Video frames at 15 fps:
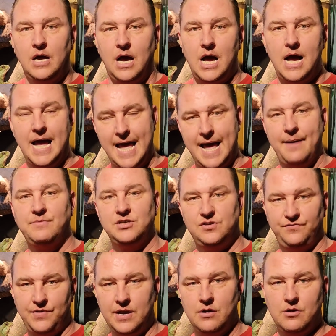
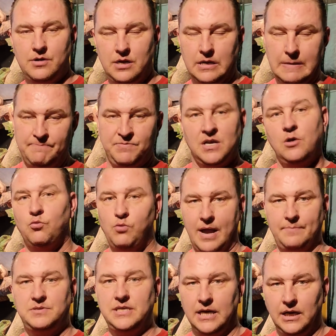atmosphered
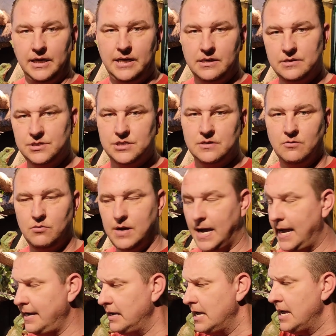reptilians,
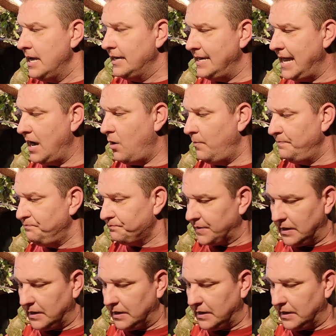okay? Now,